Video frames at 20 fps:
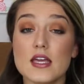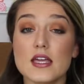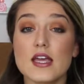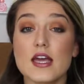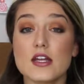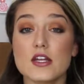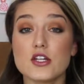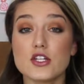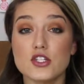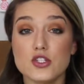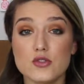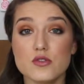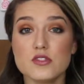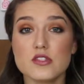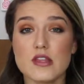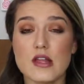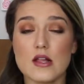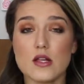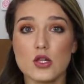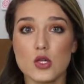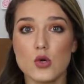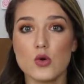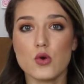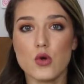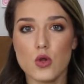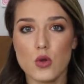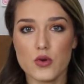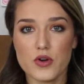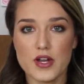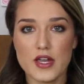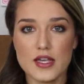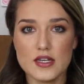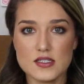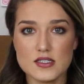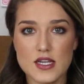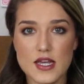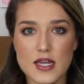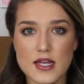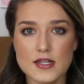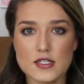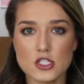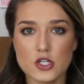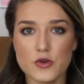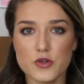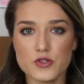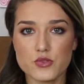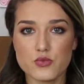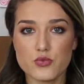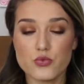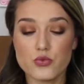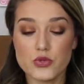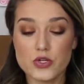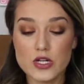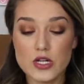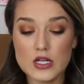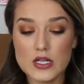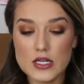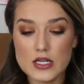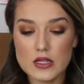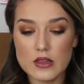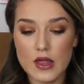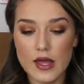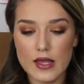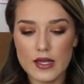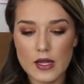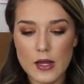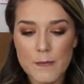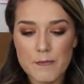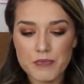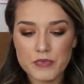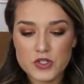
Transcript: getting used to that low caloric intake, so it's really like